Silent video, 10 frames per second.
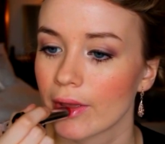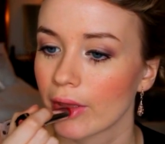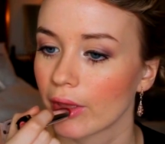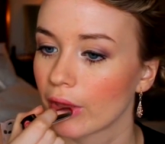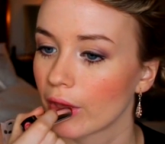
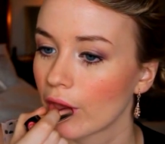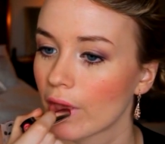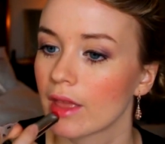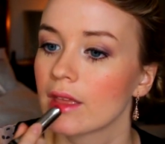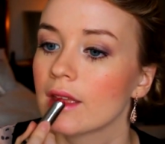
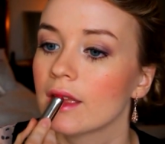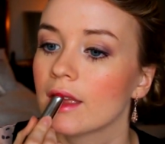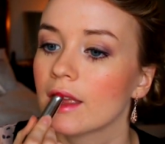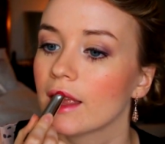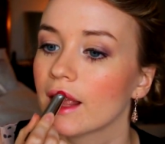
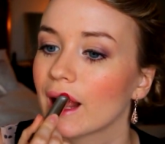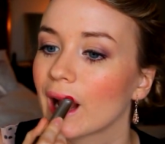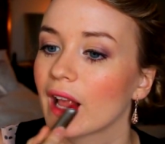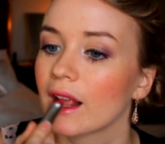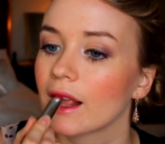
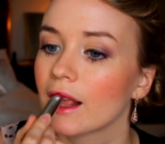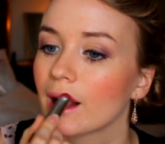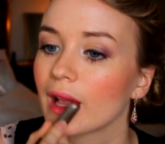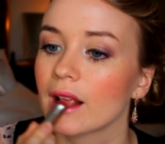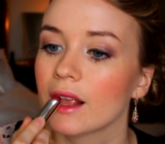
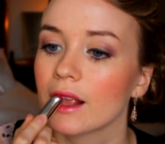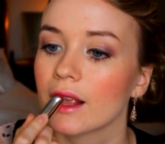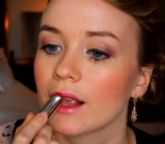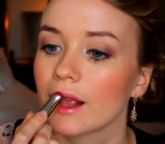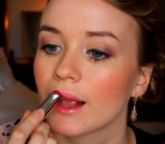
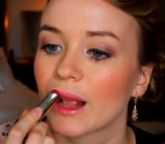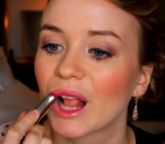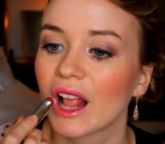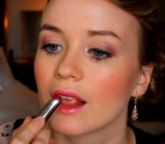No one is speaking in this clip.